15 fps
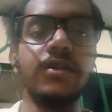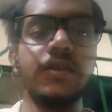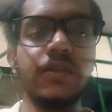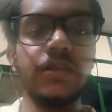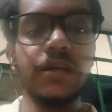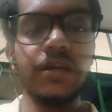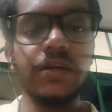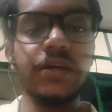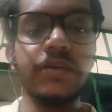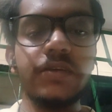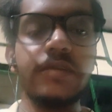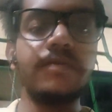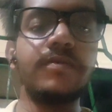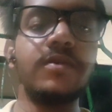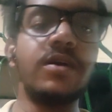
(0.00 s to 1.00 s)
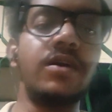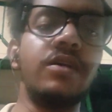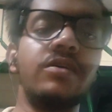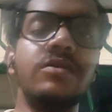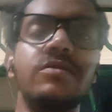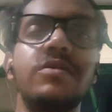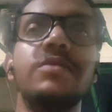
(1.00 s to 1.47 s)
That is,
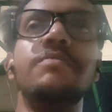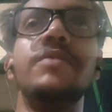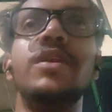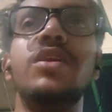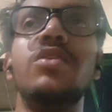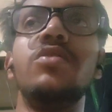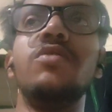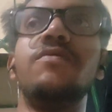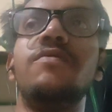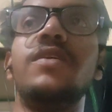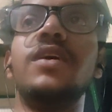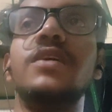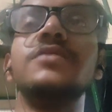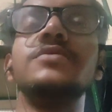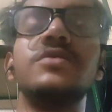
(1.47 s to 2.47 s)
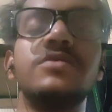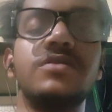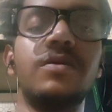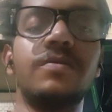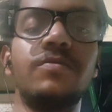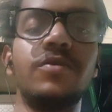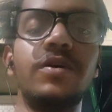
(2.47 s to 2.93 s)
the meaning of last
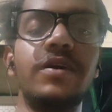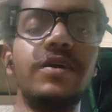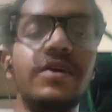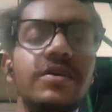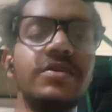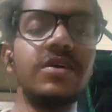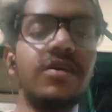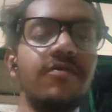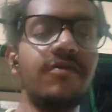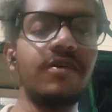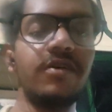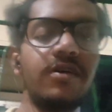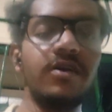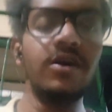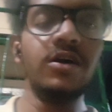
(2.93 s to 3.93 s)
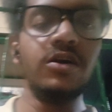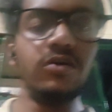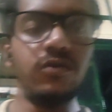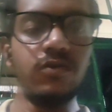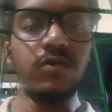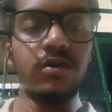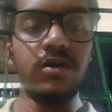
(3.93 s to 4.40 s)
subpoint is, if a
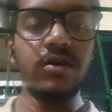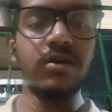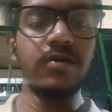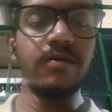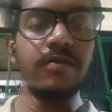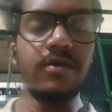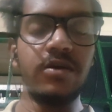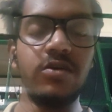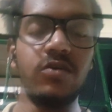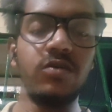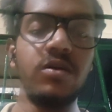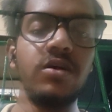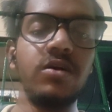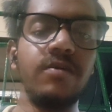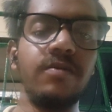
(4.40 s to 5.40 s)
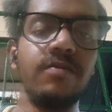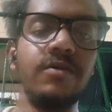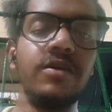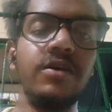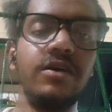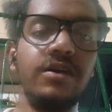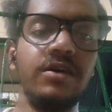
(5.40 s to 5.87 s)
donor
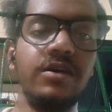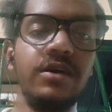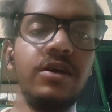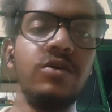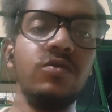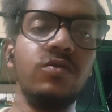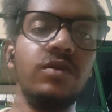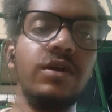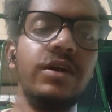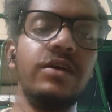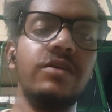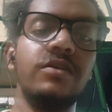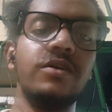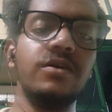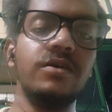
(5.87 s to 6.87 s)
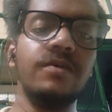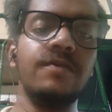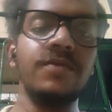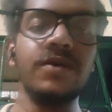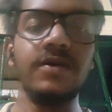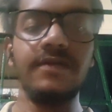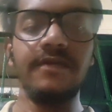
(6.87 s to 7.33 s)
company can donate the
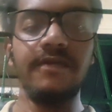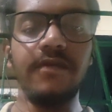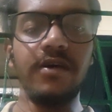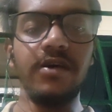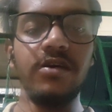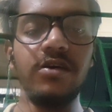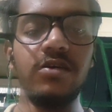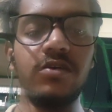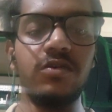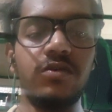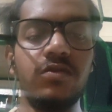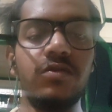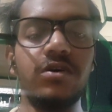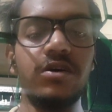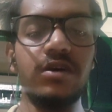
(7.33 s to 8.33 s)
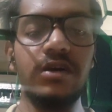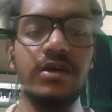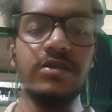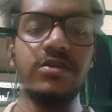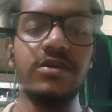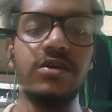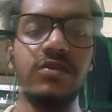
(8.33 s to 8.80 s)
fund to the
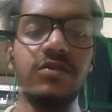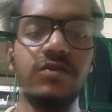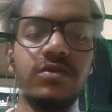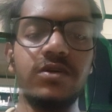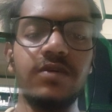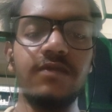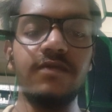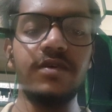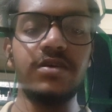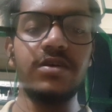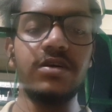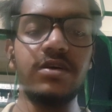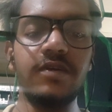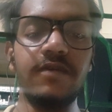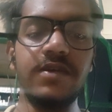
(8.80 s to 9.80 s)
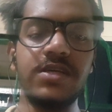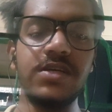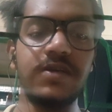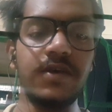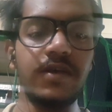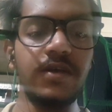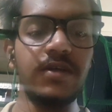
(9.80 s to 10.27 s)
institution which is
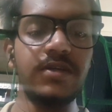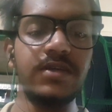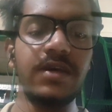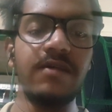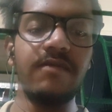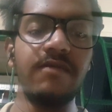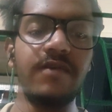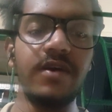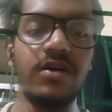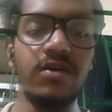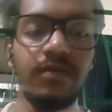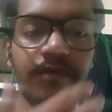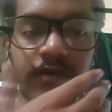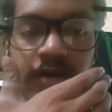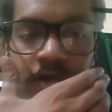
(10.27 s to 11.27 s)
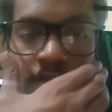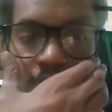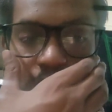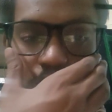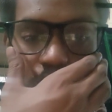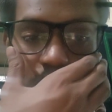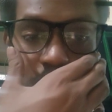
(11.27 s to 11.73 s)
in the same field of
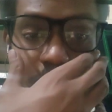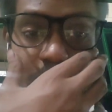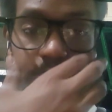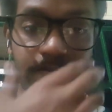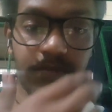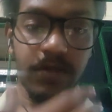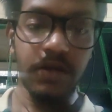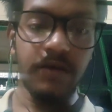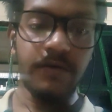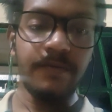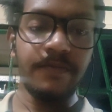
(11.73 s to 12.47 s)
donor company.